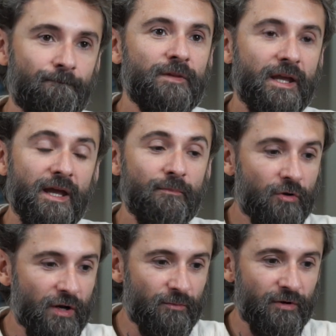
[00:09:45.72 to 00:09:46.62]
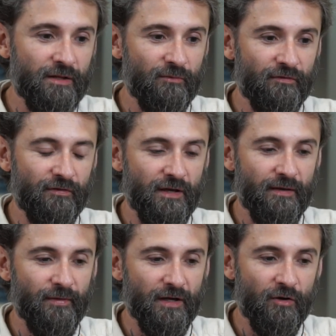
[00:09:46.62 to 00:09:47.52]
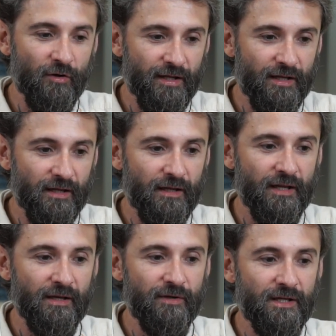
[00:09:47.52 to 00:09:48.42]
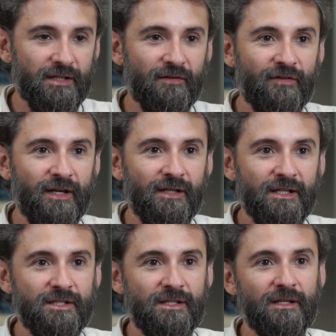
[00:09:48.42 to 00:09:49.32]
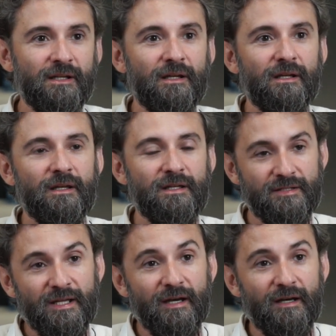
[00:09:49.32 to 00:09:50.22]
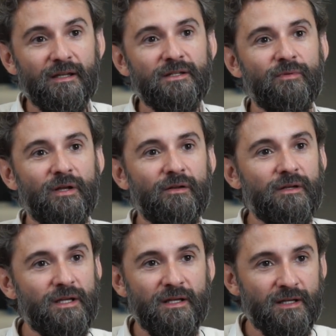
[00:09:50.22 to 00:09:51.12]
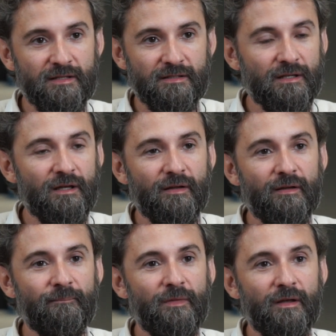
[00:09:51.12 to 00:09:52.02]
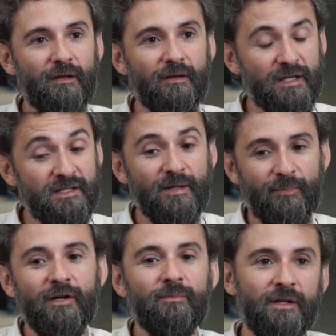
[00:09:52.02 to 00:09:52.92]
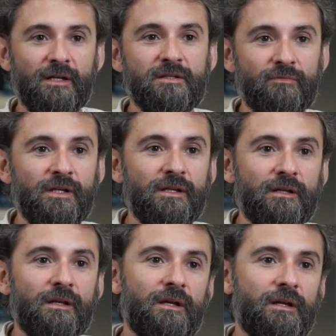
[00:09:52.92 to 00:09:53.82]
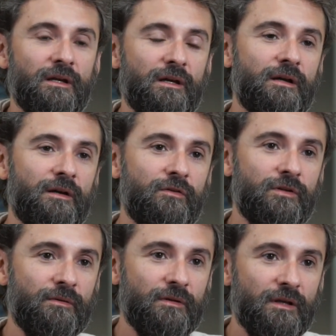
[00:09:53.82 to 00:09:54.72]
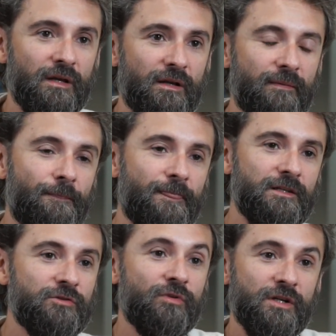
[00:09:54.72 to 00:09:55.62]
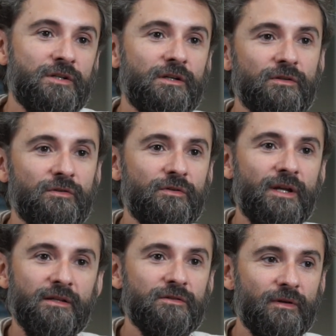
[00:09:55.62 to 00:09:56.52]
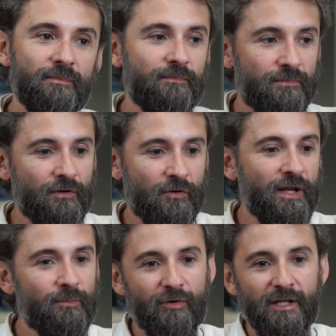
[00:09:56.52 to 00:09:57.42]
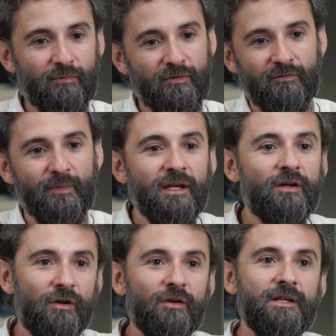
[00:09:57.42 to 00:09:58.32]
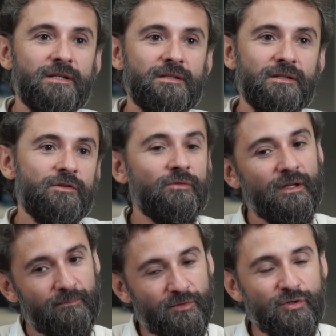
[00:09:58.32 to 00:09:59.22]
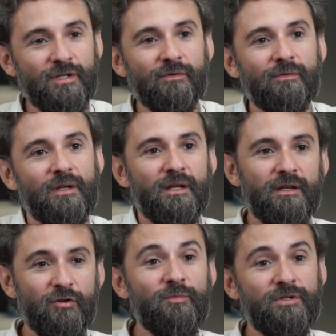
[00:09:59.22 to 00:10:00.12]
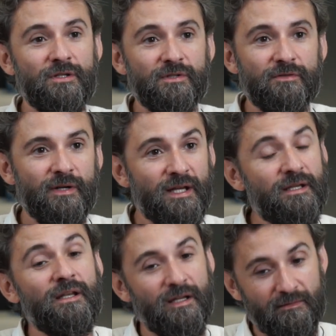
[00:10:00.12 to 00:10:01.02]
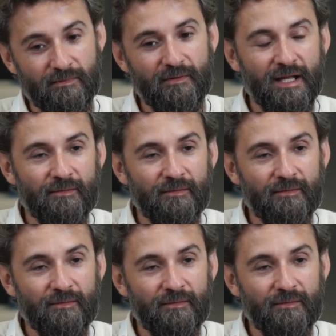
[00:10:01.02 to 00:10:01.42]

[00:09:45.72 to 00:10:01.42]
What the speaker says: Yeah, I'm collaborating with a colleague, Henrik de Feinlicht. He's there as well, and his department has a really good structure to do that. So I'm collaborating with many colleagues until the new museum is ready, and I get